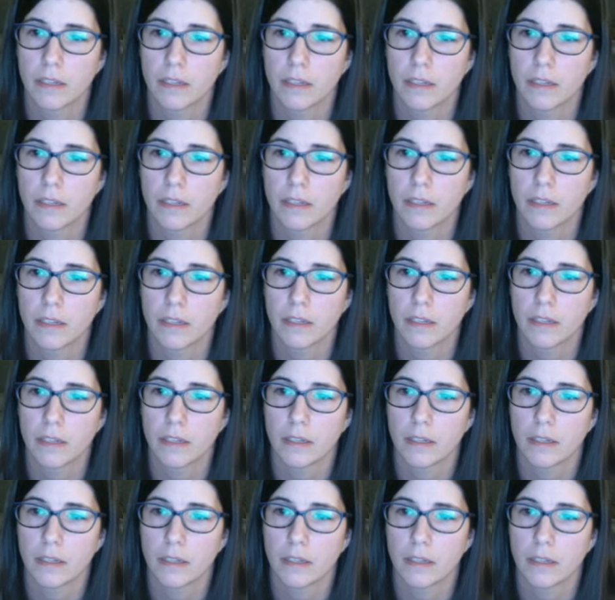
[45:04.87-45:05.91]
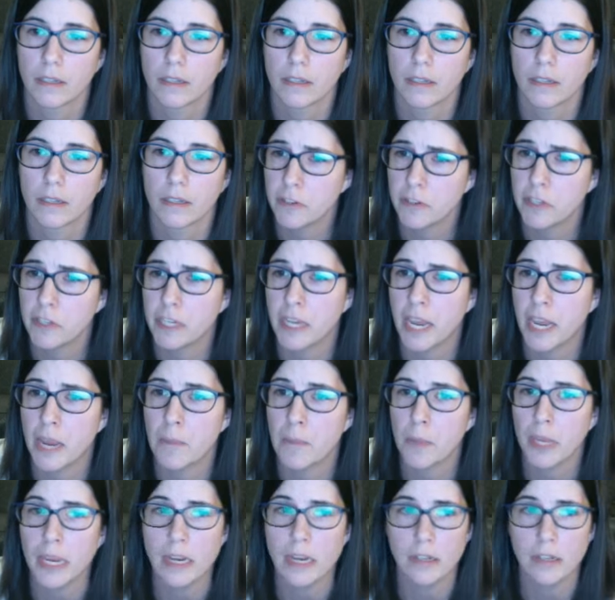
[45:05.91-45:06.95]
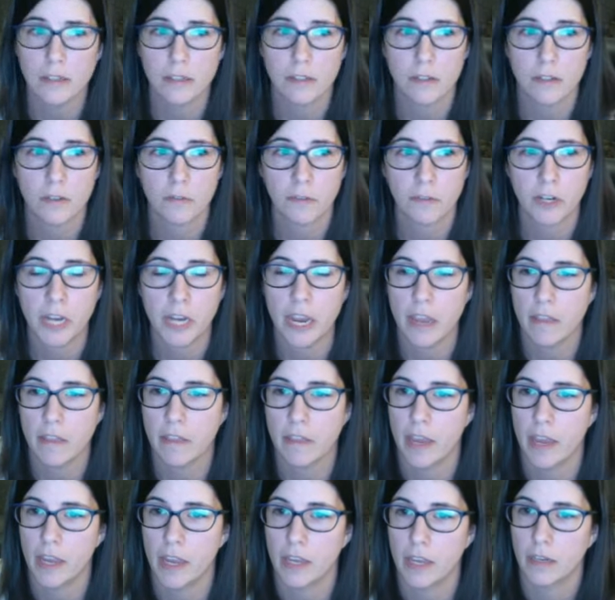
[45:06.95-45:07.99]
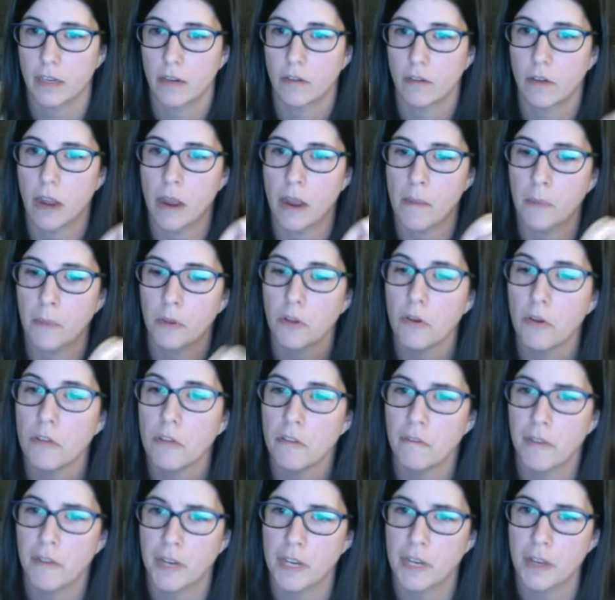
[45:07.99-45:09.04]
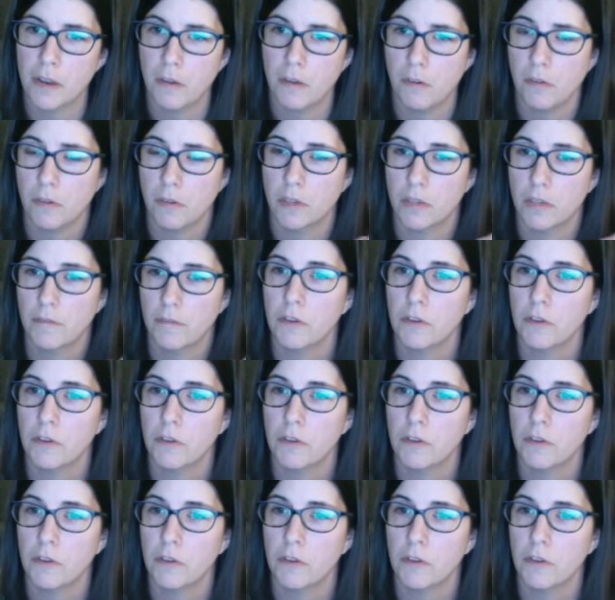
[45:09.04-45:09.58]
went over a lot, so for those of you that came late, don't forget that below the video,